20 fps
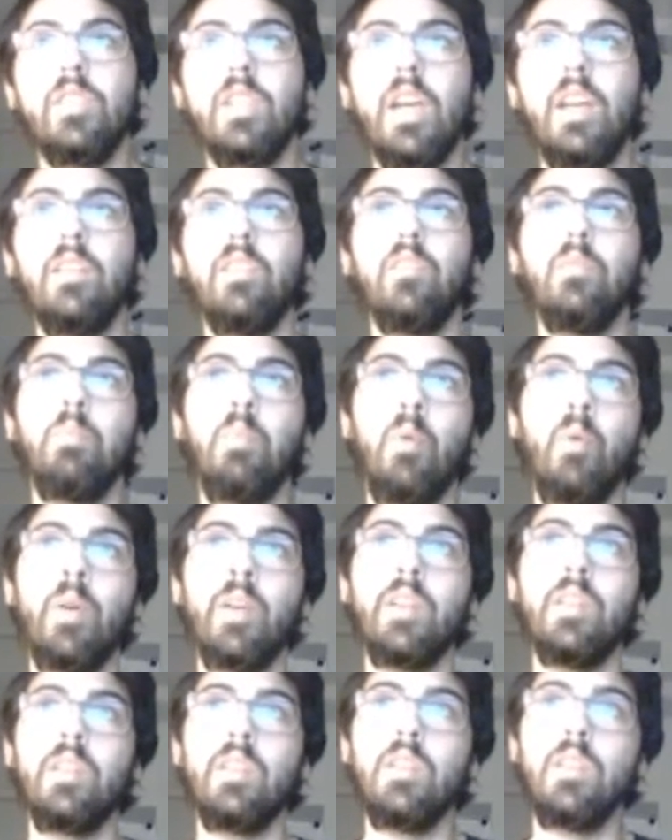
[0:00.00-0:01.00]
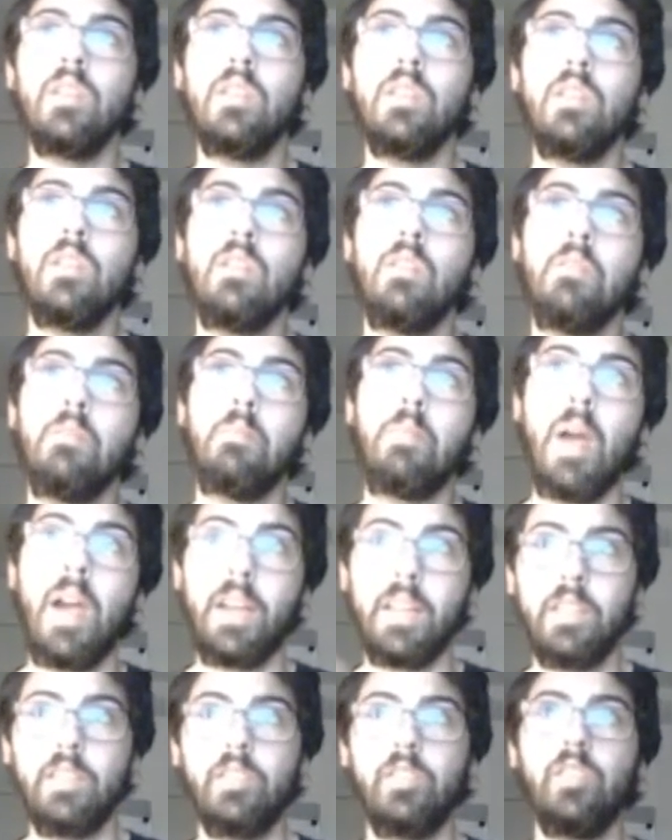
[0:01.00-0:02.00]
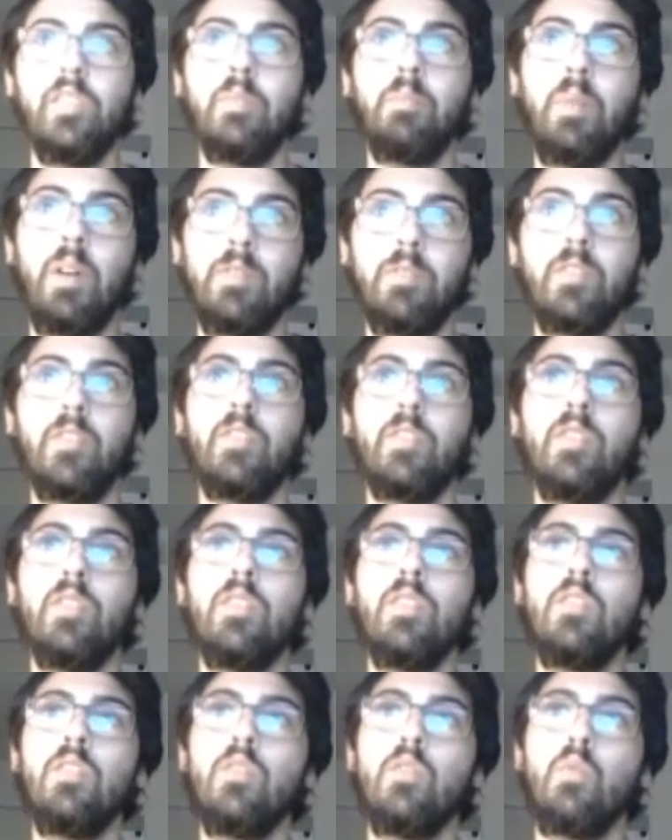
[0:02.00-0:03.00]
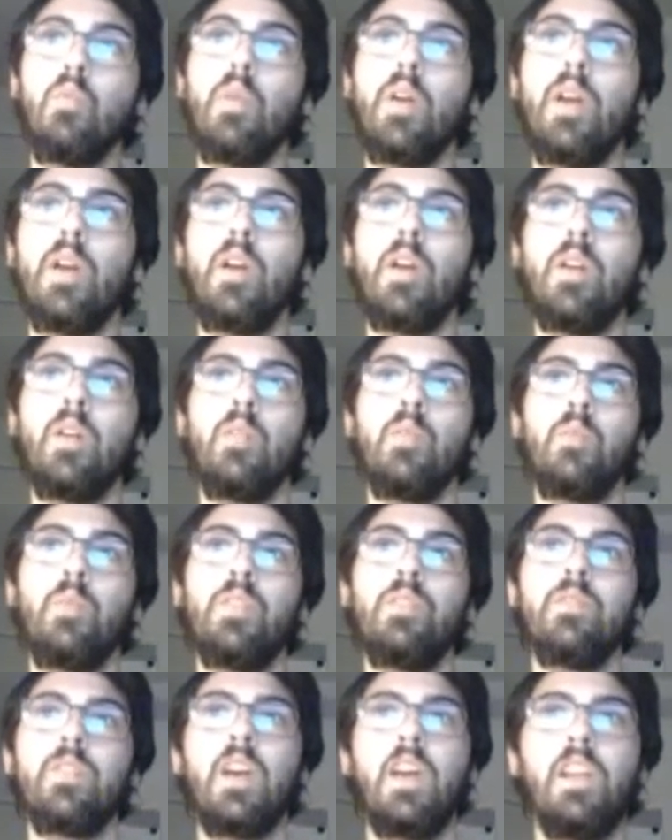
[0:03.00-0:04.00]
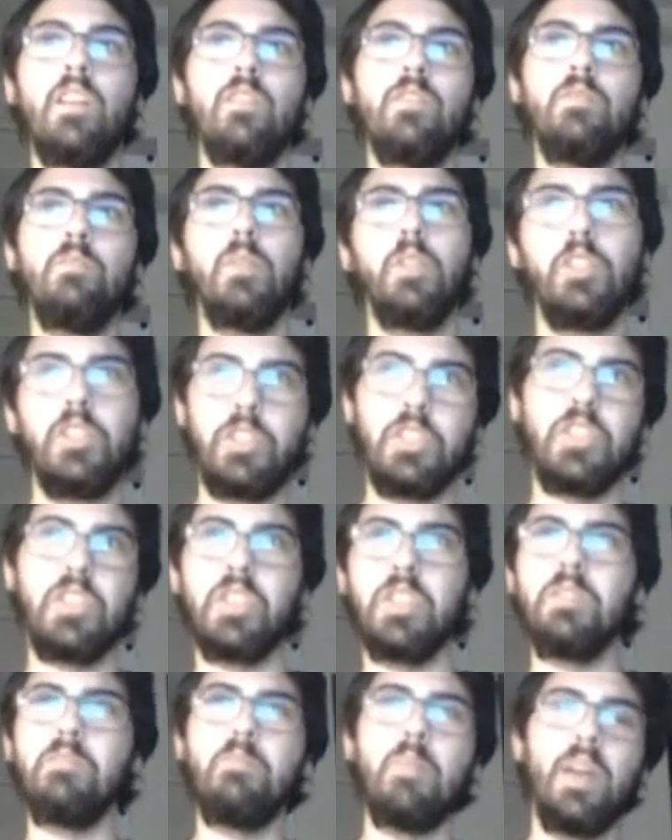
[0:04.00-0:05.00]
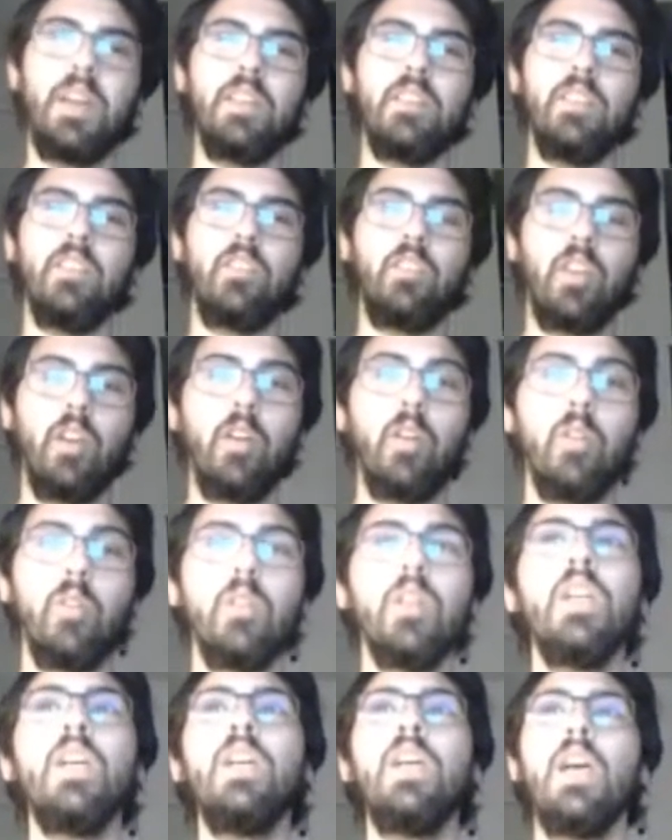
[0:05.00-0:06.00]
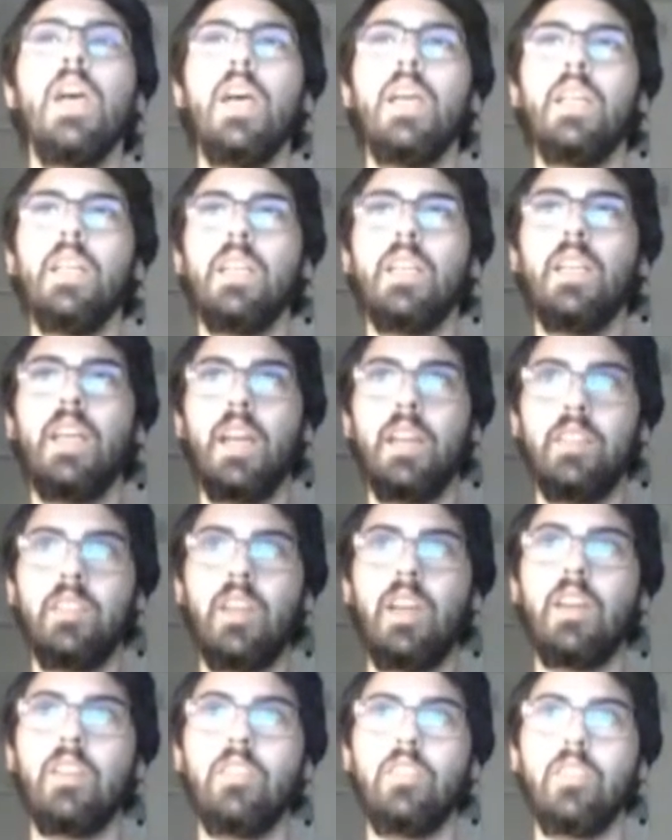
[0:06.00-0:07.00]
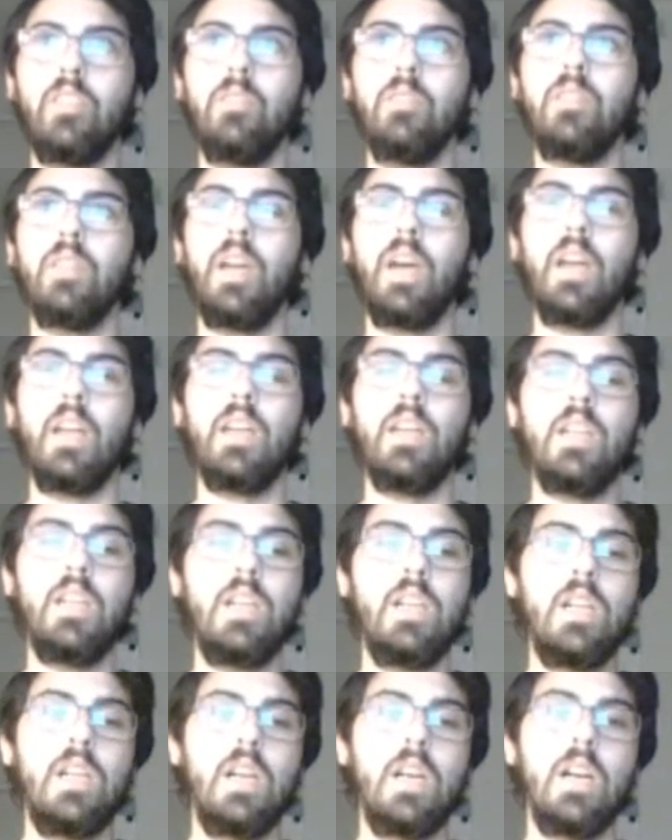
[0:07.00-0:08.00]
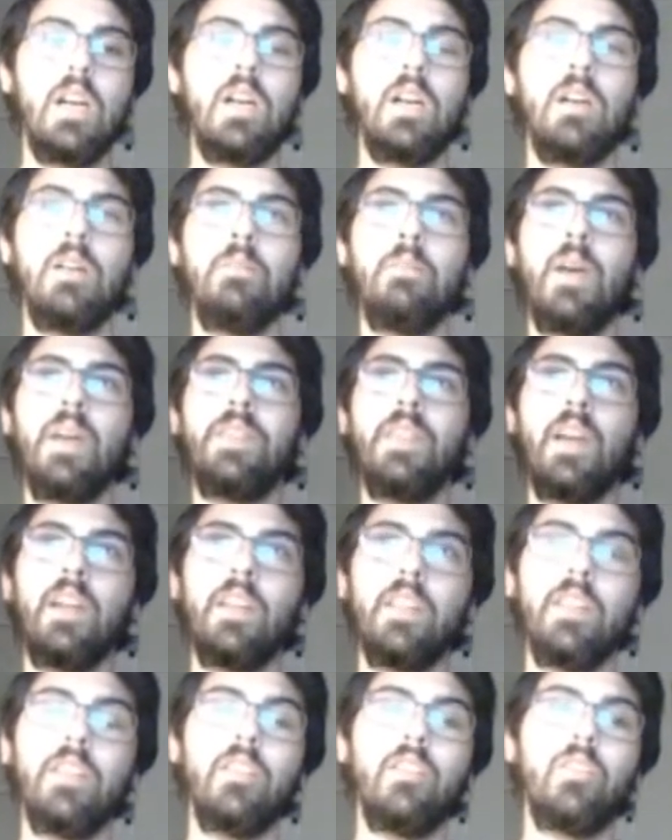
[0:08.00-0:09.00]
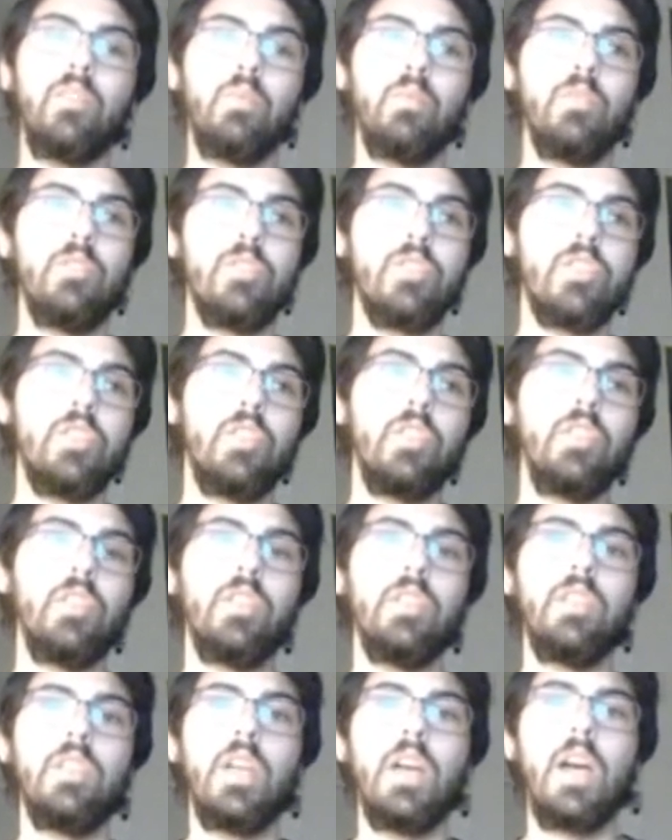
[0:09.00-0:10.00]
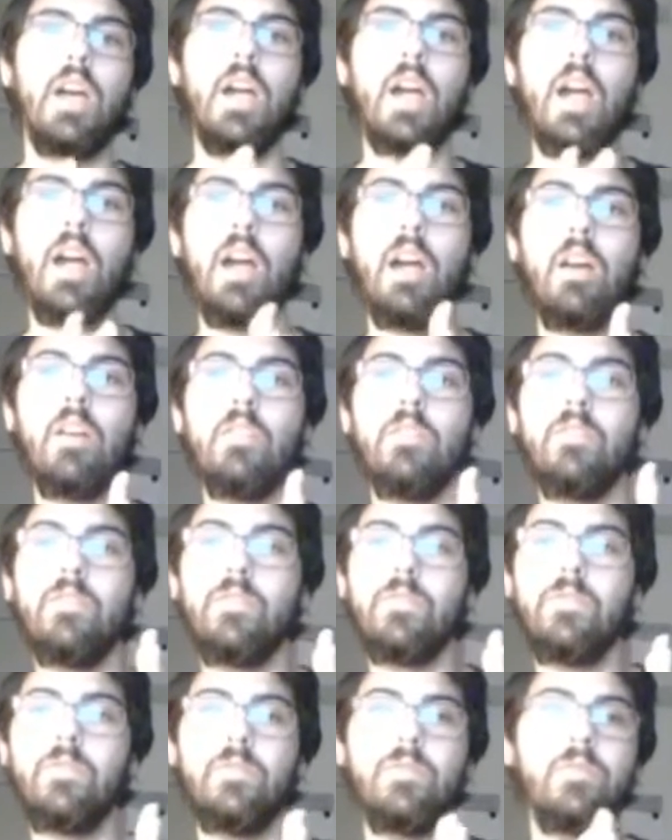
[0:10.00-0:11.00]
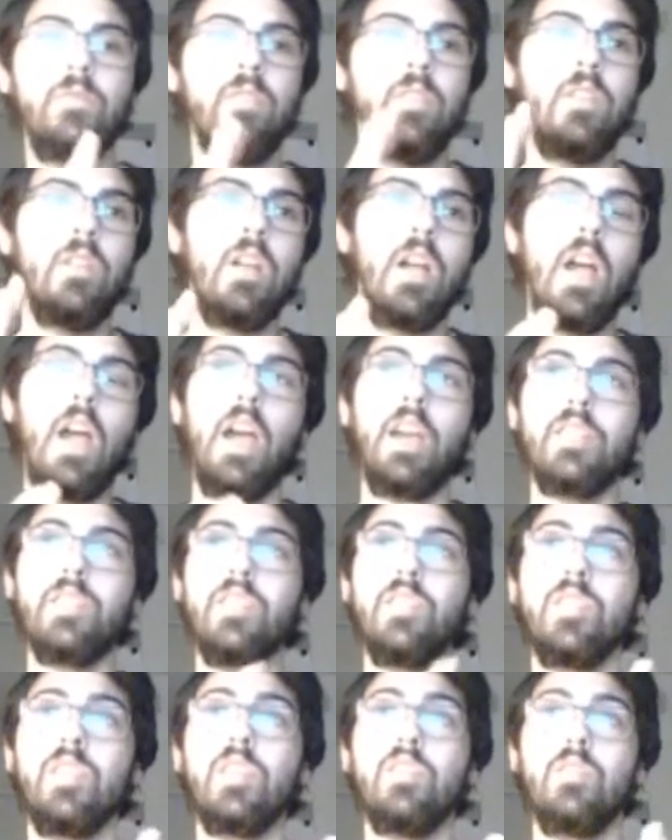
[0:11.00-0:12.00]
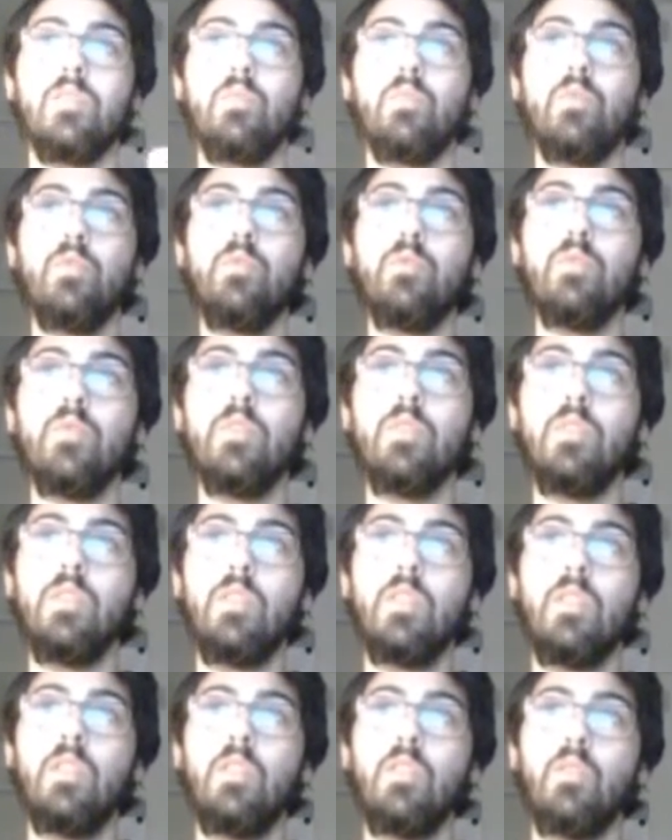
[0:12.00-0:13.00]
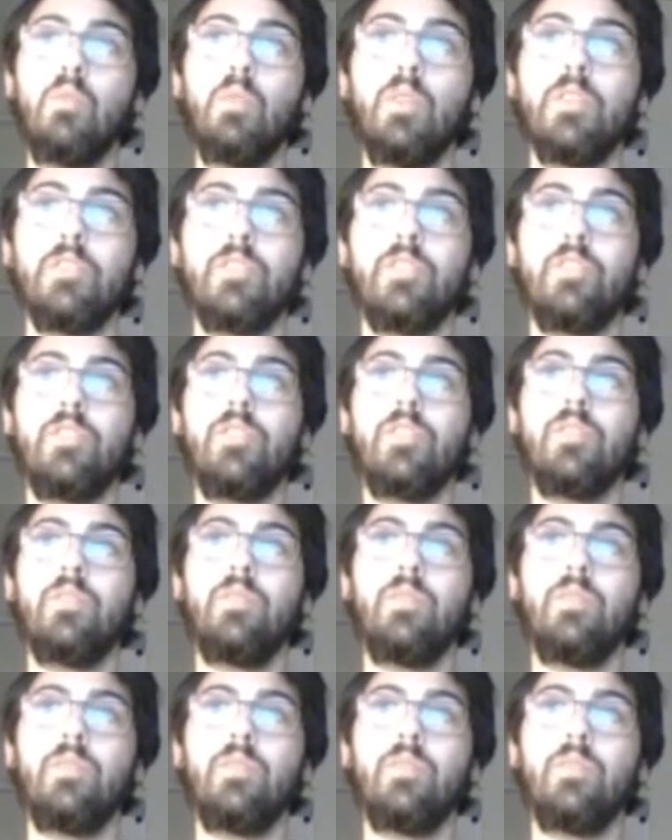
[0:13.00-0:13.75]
get it to point back into the buffer where we've kind of maliciously embedded this code and get it to execute that. At the end of this, we should have access as the root, which,